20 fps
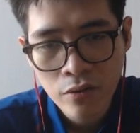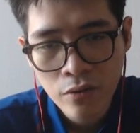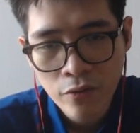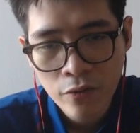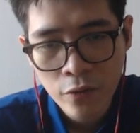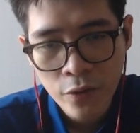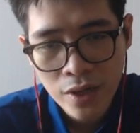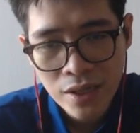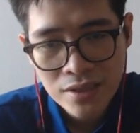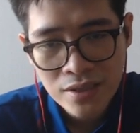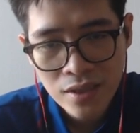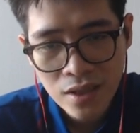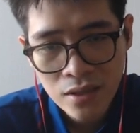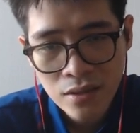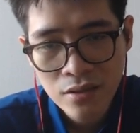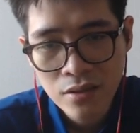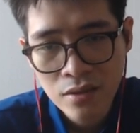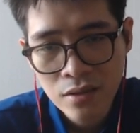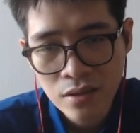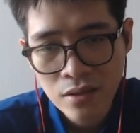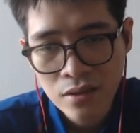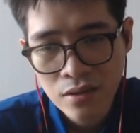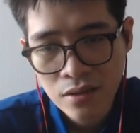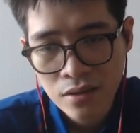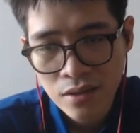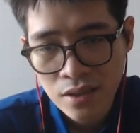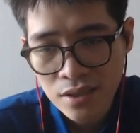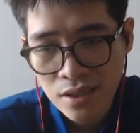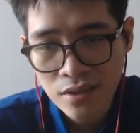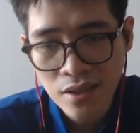For instance,
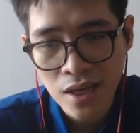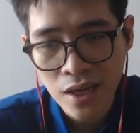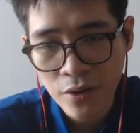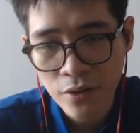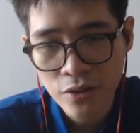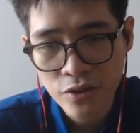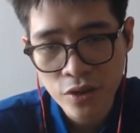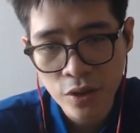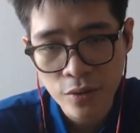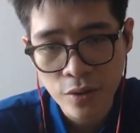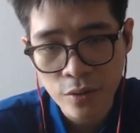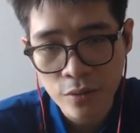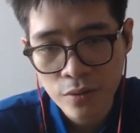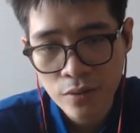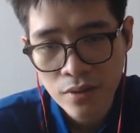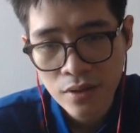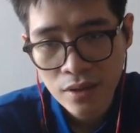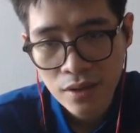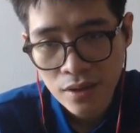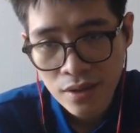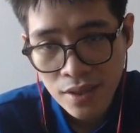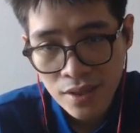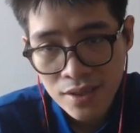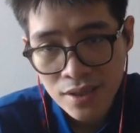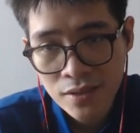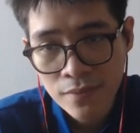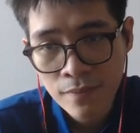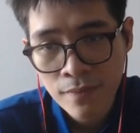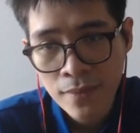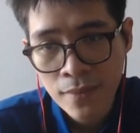that's the thing I'm going to show you. This,
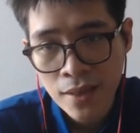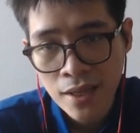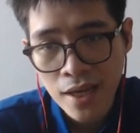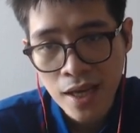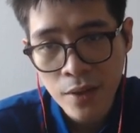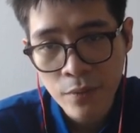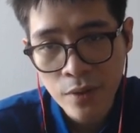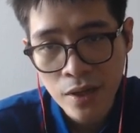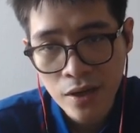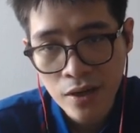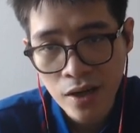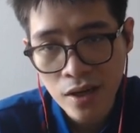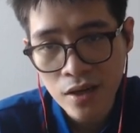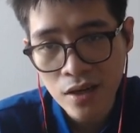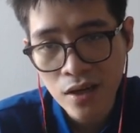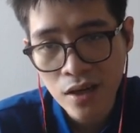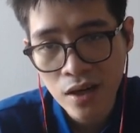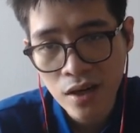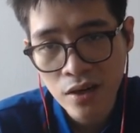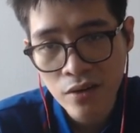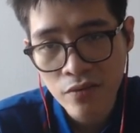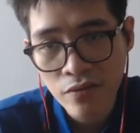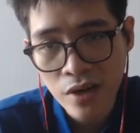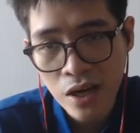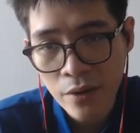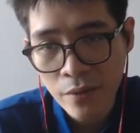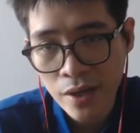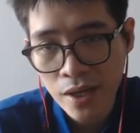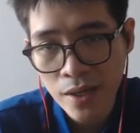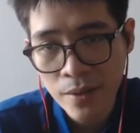and we got a
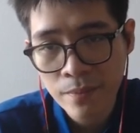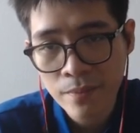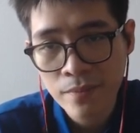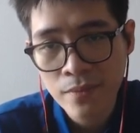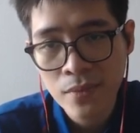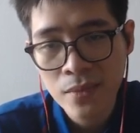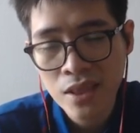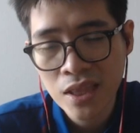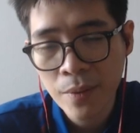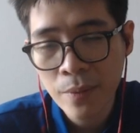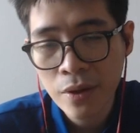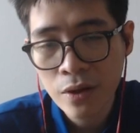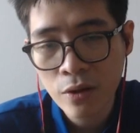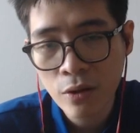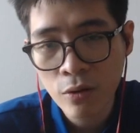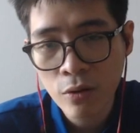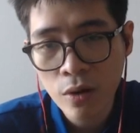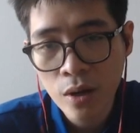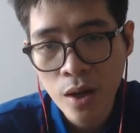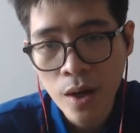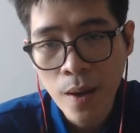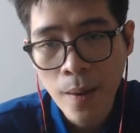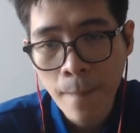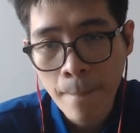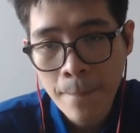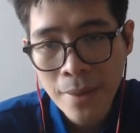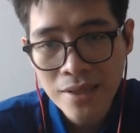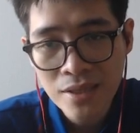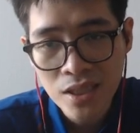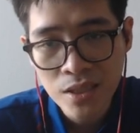very typical
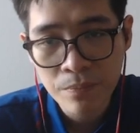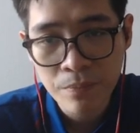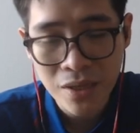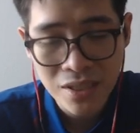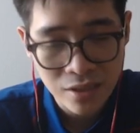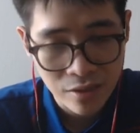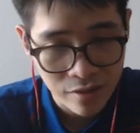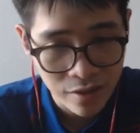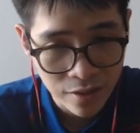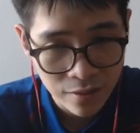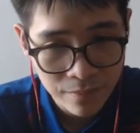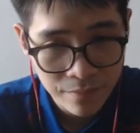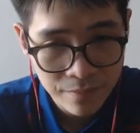mating pattern.